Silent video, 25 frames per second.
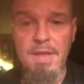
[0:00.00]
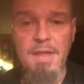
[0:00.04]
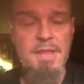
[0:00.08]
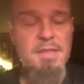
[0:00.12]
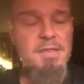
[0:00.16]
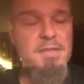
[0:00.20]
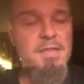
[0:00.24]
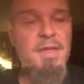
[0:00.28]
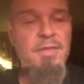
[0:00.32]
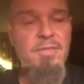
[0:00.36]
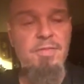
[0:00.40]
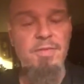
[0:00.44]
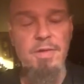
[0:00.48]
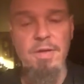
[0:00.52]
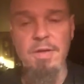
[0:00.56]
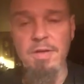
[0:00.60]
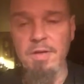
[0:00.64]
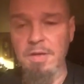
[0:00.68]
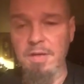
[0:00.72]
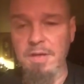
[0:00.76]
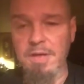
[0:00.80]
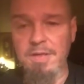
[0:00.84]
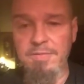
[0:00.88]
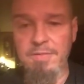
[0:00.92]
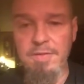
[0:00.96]
He's never
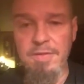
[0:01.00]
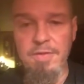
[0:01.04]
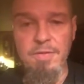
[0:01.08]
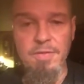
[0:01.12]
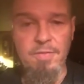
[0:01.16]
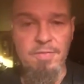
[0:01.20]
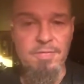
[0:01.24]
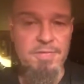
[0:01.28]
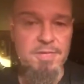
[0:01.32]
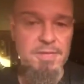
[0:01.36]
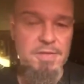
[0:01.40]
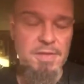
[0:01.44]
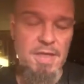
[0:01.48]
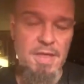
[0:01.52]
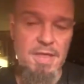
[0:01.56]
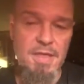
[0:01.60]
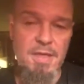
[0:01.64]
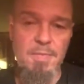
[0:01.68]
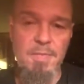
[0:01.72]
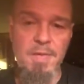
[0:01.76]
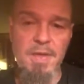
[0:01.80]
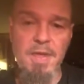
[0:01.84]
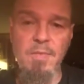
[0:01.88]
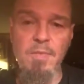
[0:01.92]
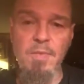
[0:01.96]
going to leave you nor
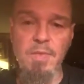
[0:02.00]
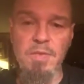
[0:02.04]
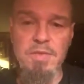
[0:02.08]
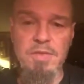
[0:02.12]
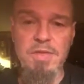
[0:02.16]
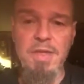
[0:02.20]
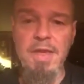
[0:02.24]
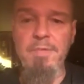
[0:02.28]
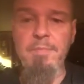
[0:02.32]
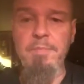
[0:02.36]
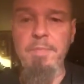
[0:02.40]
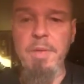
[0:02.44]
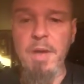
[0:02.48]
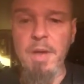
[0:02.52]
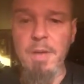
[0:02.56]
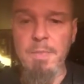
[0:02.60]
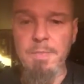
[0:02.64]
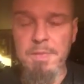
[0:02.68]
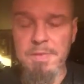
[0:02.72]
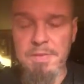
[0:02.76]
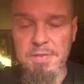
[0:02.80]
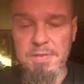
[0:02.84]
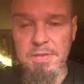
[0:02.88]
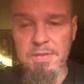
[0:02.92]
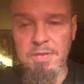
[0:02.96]
forsake you, but he wants you to have
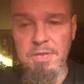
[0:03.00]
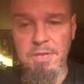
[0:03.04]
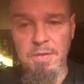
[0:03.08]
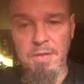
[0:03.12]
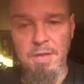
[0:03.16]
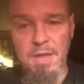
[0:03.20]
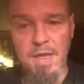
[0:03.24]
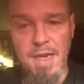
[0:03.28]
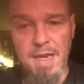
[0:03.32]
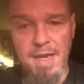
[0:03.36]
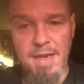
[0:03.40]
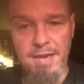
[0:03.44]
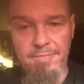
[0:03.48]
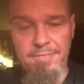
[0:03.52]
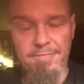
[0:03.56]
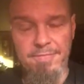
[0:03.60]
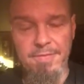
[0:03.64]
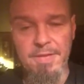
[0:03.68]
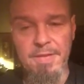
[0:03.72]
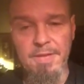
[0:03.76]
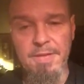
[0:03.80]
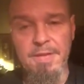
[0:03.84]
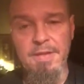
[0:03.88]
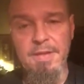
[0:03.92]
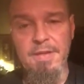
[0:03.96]
purpose in your
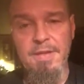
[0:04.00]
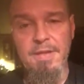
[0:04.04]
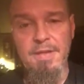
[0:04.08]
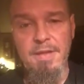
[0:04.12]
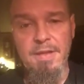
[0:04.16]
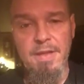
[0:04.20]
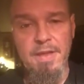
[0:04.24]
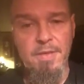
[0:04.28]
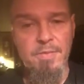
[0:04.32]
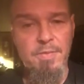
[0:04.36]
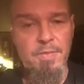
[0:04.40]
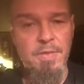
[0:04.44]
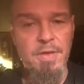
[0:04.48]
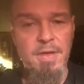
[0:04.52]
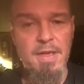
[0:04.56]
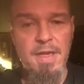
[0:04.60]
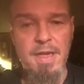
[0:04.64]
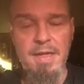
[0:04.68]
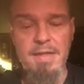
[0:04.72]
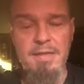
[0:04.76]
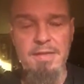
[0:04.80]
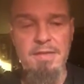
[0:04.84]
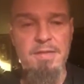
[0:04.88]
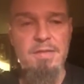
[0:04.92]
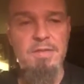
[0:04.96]
life. And
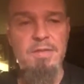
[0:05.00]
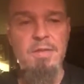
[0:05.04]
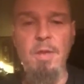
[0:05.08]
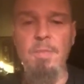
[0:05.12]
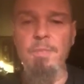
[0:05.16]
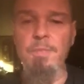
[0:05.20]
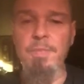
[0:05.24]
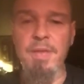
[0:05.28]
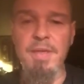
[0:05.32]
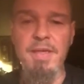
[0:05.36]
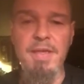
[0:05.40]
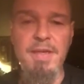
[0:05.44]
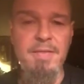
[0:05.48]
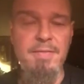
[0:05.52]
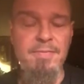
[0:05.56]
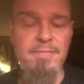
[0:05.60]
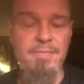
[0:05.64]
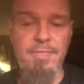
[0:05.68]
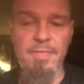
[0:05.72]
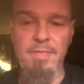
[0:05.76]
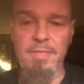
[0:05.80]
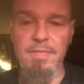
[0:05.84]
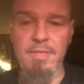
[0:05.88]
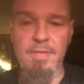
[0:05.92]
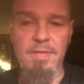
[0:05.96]
realize, don't
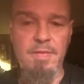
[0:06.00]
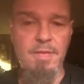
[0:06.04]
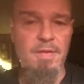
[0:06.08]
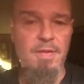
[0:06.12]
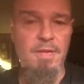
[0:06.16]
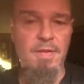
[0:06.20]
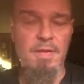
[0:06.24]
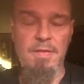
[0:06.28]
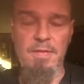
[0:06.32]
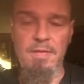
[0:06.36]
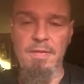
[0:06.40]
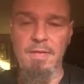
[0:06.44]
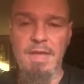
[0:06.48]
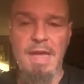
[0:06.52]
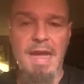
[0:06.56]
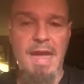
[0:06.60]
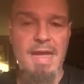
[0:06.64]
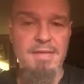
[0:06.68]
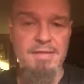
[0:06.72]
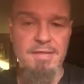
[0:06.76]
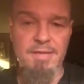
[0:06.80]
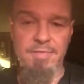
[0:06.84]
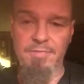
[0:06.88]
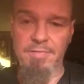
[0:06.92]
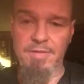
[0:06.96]
believe the
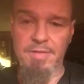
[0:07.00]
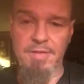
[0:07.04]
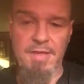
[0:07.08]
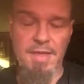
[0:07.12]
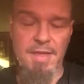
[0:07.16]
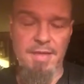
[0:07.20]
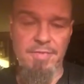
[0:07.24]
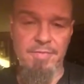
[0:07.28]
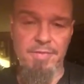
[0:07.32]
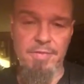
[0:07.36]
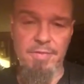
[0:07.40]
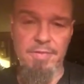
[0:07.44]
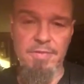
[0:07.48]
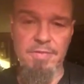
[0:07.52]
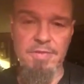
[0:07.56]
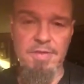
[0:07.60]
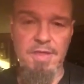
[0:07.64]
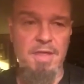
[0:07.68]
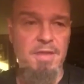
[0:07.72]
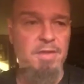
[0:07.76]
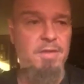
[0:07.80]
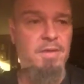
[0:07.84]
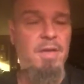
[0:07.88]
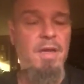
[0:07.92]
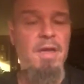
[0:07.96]
lies of the devil
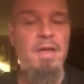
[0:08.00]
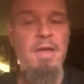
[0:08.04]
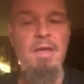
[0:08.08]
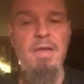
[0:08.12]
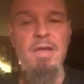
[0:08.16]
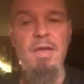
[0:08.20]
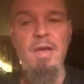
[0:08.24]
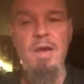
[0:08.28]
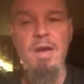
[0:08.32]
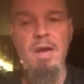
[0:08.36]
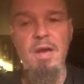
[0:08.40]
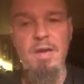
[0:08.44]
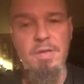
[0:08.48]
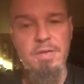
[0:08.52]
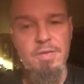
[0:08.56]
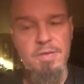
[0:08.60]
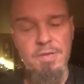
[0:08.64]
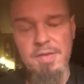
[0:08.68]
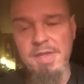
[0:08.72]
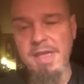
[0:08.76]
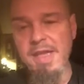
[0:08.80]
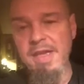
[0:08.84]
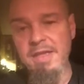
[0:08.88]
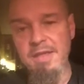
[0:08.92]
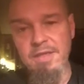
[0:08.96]
saying,
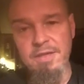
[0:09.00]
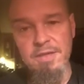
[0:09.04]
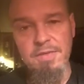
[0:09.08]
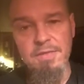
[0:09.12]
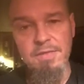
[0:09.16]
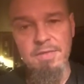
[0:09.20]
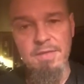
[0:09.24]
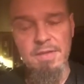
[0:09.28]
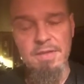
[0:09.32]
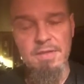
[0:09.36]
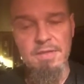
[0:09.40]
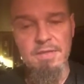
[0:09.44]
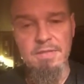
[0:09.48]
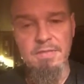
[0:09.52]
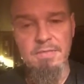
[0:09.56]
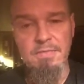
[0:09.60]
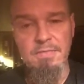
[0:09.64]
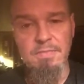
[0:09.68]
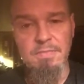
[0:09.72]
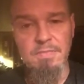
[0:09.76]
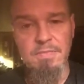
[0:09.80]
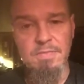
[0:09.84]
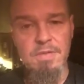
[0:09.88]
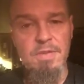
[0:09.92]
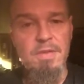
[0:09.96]
you can't do this.
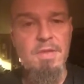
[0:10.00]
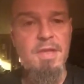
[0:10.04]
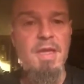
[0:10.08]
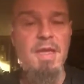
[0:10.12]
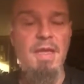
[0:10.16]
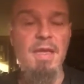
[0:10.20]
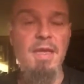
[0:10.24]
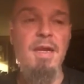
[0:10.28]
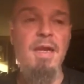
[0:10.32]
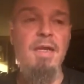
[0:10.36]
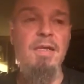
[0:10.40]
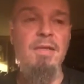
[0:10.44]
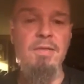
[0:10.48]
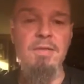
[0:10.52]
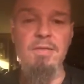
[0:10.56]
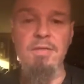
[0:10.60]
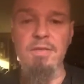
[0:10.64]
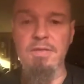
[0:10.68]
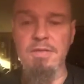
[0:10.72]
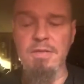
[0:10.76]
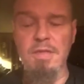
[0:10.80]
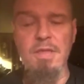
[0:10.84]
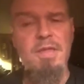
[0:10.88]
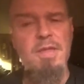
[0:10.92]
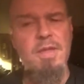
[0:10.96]
You cannot do
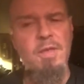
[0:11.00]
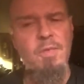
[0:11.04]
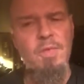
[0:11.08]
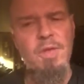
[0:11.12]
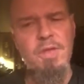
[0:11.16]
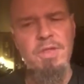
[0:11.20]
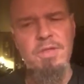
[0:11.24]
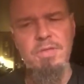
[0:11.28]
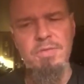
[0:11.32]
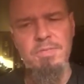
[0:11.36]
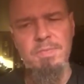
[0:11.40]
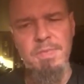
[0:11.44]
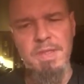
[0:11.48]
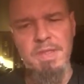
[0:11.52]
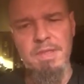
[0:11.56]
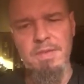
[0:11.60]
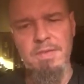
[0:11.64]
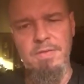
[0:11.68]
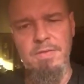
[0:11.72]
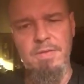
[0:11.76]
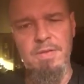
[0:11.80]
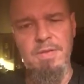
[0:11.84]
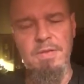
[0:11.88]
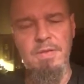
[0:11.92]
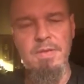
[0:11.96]
this. Look at what you've been
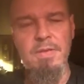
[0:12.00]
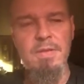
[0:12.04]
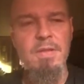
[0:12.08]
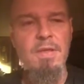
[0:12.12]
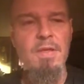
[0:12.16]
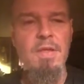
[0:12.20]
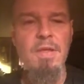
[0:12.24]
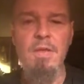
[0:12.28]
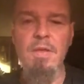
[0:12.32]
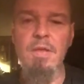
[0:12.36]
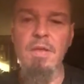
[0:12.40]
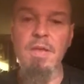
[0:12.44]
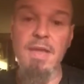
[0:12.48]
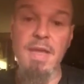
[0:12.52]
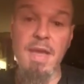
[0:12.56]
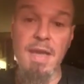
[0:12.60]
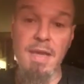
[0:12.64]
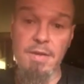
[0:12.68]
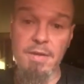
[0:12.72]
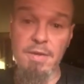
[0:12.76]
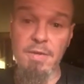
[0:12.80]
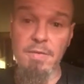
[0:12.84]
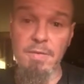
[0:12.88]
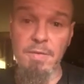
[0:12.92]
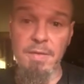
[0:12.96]
doing. Look
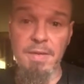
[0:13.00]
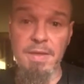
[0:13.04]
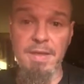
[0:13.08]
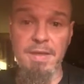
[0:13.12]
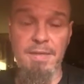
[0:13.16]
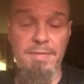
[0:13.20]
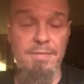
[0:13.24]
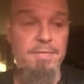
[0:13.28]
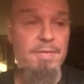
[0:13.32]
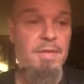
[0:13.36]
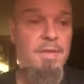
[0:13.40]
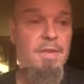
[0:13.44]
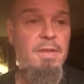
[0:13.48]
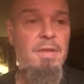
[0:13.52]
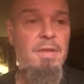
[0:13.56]
how you live.